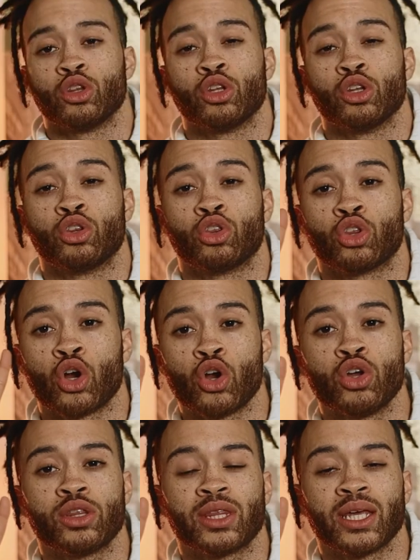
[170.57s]
The
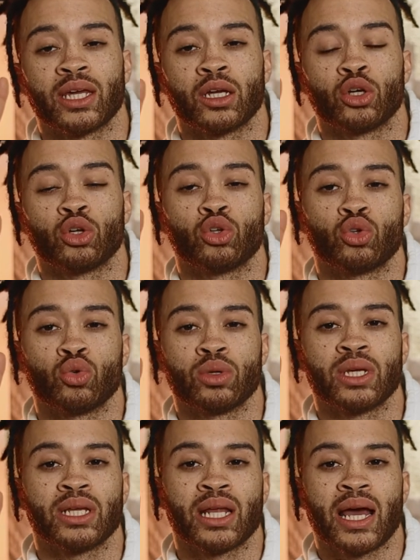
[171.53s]
third thing you
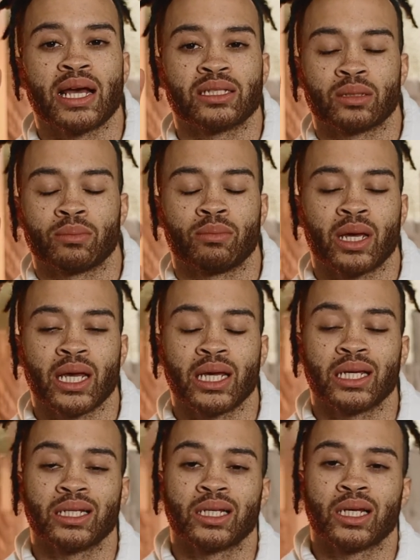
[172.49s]
need as a
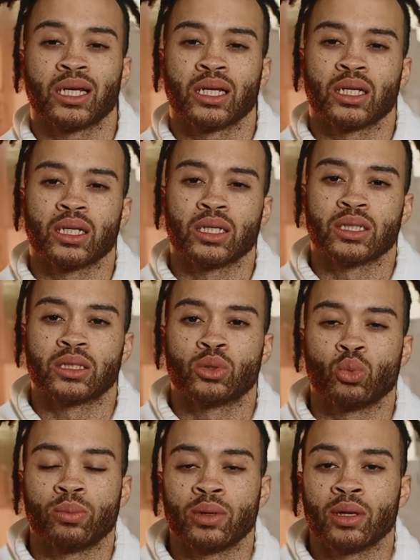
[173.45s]
man is
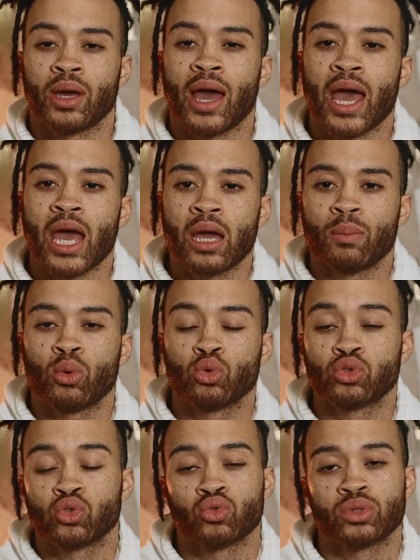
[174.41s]
to be able
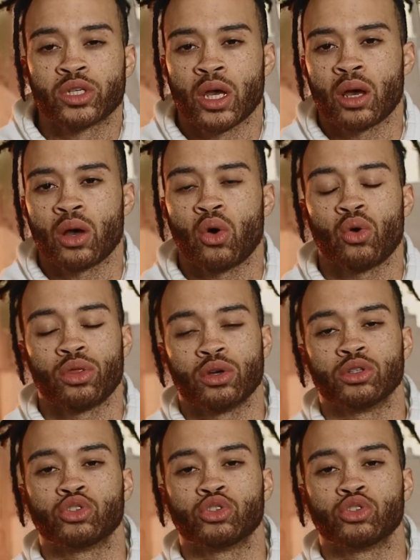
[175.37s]
to tell the